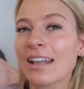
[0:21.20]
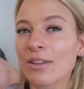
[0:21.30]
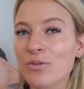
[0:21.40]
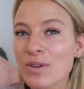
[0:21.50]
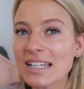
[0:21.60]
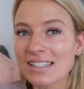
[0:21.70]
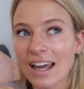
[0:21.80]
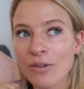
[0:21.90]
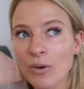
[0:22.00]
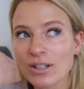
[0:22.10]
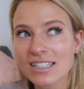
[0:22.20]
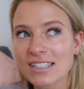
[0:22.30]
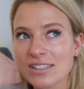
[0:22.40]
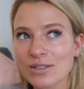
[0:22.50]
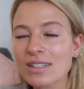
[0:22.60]
Now, the reason I wanted
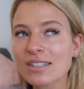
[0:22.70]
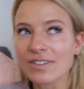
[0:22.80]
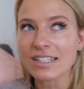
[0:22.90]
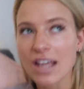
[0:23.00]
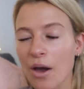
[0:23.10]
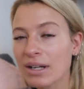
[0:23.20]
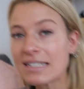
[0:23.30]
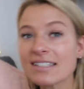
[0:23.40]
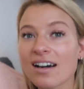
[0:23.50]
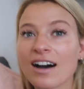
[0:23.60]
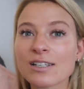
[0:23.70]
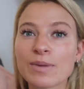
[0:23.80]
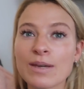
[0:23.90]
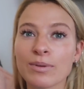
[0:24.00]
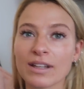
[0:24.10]
to do this video, I did ask
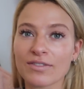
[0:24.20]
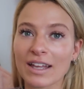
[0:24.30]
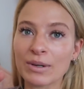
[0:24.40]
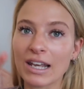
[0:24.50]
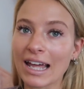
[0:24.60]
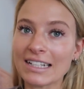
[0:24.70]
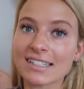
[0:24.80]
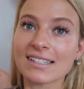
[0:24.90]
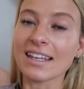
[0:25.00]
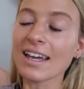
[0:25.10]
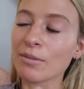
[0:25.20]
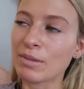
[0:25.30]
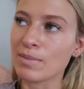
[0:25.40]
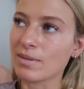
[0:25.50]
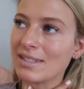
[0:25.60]
people if they would like to see it, and
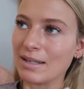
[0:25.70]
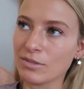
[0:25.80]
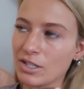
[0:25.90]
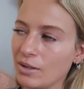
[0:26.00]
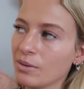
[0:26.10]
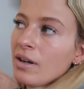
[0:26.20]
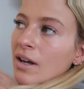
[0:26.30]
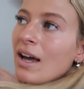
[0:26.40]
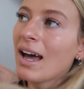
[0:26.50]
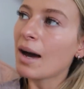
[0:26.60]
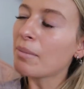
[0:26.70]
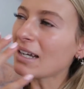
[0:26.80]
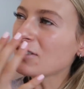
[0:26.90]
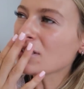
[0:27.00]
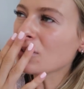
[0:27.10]
people seemed to.
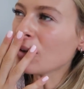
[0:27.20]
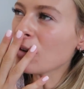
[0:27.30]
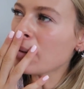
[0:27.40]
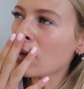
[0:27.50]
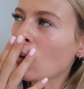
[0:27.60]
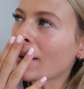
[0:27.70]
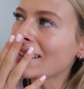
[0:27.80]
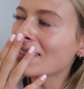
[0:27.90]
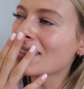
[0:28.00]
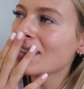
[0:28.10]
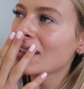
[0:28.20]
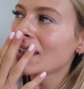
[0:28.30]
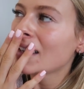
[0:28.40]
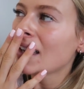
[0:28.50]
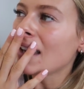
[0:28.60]
I just thought it would be quite
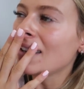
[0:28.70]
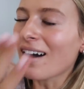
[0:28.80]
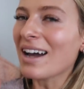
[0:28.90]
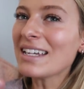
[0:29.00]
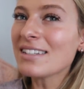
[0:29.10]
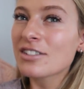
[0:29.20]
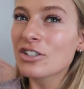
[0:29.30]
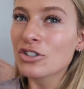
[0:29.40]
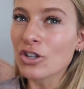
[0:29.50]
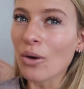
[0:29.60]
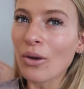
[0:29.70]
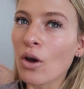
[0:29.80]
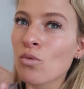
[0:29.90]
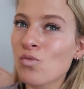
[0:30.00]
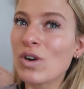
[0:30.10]
nice to show
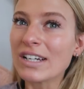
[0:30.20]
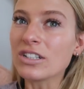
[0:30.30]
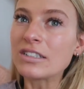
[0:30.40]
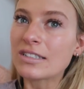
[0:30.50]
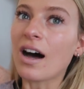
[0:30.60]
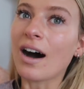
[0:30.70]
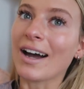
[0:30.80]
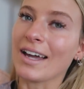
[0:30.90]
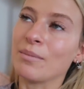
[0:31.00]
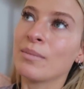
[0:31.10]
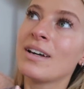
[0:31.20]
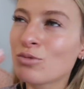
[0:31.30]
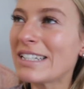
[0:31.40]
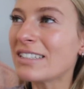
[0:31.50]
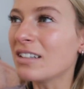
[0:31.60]
a real time,
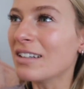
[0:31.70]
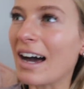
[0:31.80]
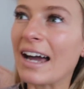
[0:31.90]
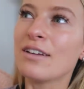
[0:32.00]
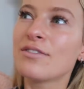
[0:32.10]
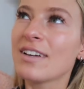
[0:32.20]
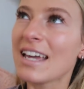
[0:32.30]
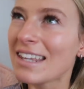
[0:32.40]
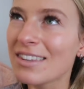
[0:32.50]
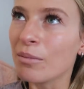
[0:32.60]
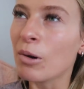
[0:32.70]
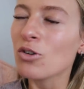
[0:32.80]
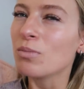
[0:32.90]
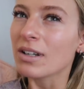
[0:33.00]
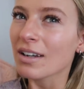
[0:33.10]
real life, in the
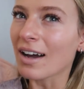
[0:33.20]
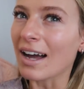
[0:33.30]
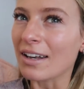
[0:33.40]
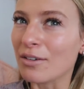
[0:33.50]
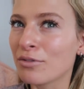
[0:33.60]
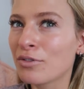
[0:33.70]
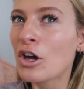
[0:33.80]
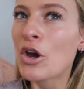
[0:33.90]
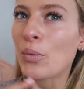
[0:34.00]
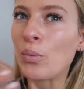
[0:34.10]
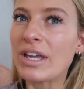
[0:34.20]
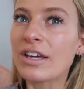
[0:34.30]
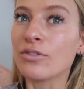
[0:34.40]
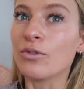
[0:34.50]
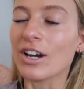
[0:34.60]
moment kind of
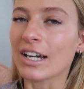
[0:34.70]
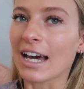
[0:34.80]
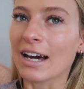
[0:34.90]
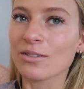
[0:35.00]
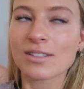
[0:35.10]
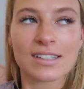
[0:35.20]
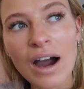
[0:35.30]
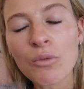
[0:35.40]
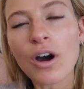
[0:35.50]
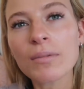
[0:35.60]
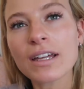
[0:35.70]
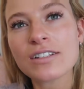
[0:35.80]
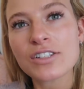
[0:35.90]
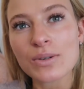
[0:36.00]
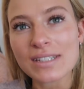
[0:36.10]
week of workouts. And what I'm gonna
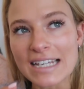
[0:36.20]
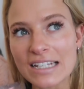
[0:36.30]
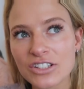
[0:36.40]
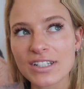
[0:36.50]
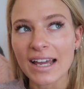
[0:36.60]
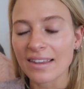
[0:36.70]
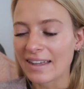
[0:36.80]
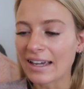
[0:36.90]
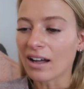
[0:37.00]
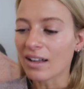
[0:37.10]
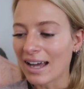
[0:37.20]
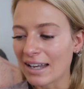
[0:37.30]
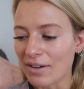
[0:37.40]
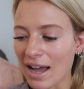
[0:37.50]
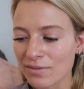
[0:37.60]
do is each day I think I'll
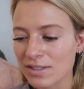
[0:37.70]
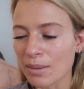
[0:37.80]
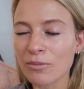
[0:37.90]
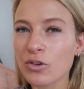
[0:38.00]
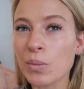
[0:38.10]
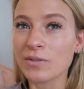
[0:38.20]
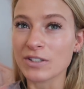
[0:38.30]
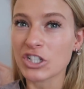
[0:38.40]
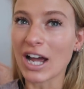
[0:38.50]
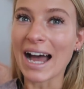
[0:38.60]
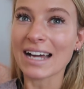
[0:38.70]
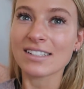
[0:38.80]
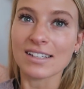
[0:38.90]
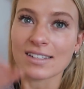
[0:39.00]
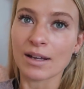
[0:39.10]
kind of have some form of a
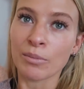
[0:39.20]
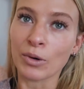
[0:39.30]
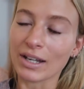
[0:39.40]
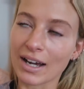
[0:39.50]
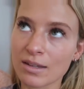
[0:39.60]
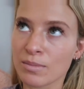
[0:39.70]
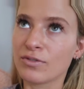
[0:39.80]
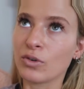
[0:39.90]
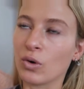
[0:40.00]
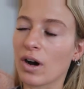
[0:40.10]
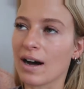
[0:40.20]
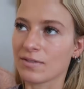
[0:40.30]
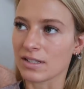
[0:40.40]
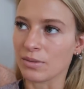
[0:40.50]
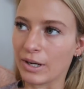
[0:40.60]
chat at some point, either before or
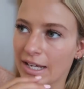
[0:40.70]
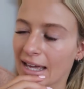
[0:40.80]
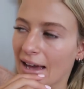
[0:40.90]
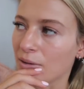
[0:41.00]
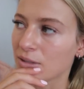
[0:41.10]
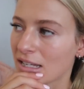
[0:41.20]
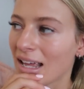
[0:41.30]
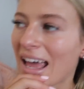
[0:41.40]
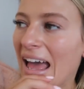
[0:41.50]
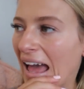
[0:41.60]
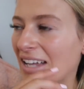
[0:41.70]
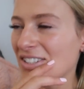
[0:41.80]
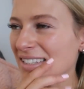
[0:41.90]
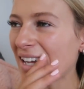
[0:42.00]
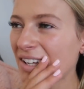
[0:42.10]
after the workout, and
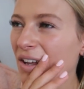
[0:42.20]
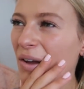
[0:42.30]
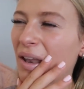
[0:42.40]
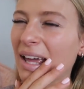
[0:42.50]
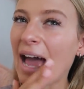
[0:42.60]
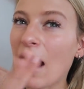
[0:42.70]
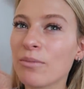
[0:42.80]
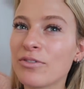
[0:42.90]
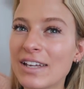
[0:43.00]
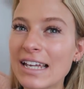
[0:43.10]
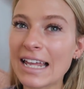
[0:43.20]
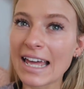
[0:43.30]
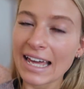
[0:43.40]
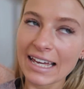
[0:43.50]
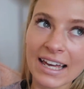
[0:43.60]
just let you know like how I'm
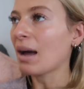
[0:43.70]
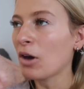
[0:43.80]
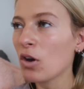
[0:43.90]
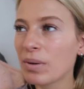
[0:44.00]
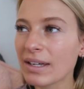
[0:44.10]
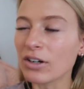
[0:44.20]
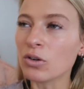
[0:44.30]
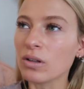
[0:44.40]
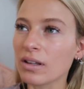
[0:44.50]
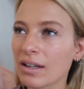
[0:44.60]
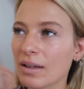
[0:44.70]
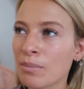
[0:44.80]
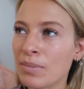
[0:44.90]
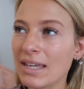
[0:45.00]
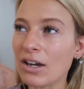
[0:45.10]
feeling. I'm hoping it all
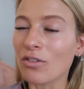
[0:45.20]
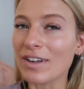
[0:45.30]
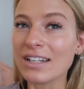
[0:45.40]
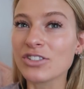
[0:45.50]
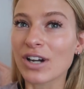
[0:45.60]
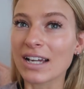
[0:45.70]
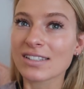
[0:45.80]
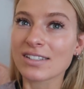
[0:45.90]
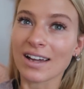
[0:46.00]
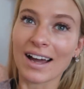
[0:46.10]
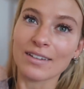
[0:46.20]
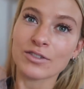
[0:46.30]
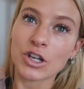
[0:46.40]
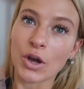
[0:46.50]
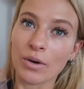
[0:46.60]
be of interest to kind of
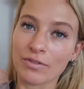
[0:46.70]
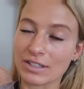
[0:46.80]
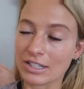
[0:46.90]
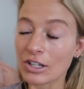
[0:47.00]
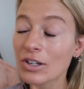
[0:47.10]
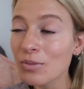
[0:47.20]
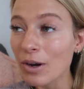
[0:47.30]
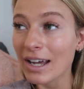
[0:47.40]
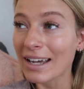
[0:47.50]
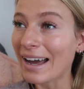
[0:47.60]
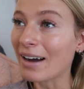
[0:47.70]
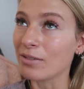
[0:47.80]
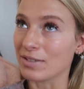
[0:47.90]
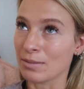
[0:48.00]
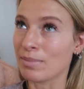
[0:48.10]
show if it's a good workout,
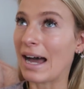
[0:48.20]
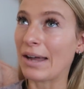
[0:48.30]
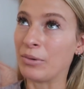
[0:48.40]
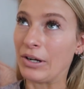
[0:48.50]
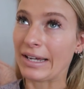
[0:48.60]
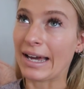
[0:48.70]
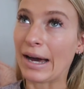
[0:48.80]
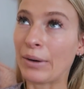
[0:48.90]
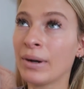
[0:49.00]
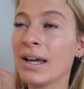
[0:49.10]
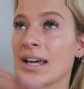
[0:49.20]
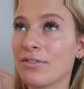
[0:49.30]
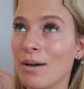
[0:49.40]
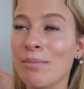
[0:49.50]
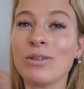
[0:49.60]
if it's a bad workout,
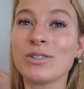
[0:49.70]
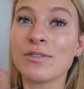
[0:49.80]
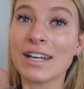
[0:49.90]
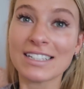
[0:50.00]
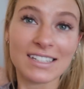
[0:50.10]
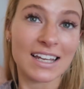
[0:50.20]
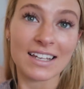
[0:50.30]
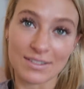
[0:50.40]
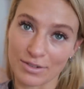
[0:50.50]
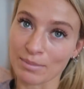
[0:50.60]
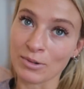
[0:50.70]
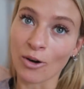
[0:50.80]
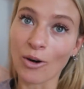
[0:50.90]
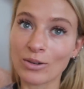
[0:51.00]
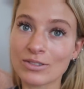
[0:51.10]
if I'm motivated, if I'm
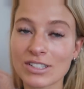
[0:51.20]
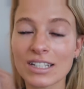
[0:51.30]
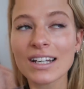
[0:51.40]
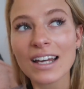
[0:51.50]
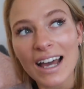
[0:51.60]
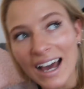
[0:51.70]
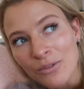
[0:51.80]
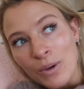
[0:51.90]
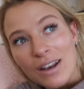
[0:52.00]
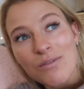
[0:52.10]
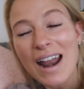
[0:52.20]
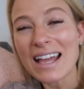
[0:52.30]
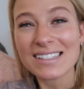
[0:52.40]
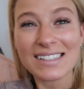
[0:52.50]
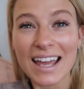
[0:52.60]
not, when a
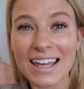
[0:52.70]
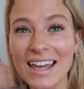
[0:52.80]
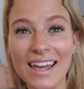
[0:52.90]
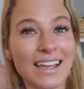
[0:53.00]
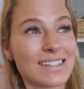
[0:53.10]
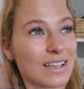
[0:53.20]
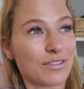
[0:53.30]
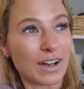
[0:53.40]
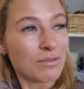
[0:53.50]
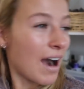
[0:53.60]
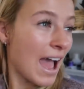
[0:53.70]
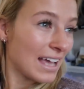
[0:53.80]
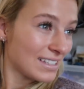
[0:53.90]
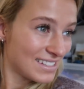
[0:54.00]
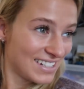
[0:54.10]
rest day is, if I
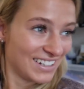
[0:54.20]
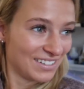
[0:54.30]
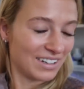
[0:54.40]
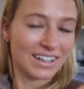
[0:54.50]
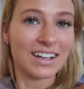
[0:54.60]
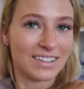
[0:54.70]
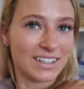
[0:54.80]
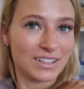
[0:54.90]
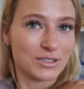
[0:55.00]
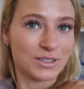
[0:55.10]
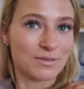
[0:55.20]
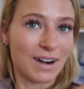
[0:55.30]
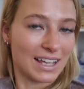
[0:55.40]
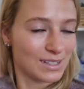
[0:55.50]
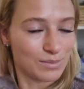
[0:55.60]
rest. I think you should
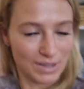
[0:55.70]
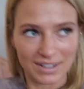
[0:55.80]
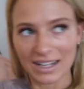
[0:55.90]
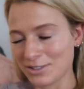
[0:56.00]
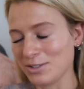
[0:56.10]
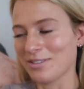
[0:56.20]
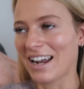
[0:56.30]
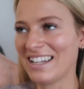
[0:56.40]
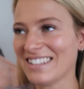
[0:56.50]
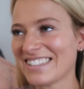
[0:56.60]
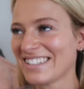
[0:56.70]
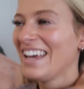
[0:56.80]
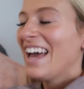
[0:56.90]
rest, but I do rest.